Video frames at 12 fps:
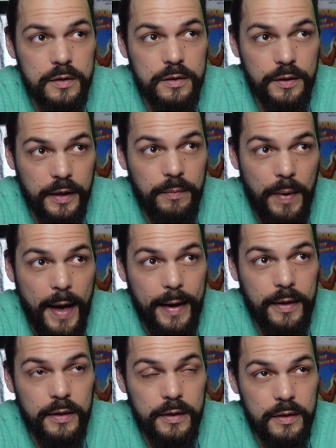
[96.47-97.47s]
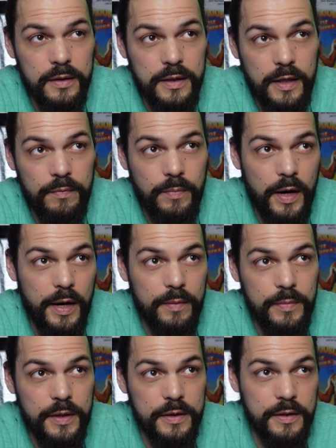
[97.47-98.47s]
to think back in the state of
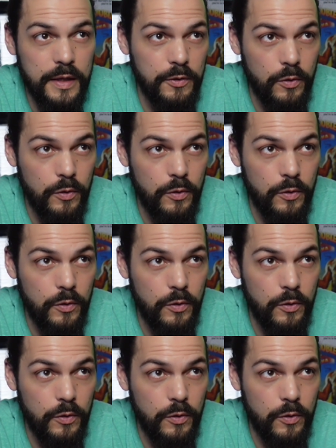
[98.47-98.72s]
mind because, again,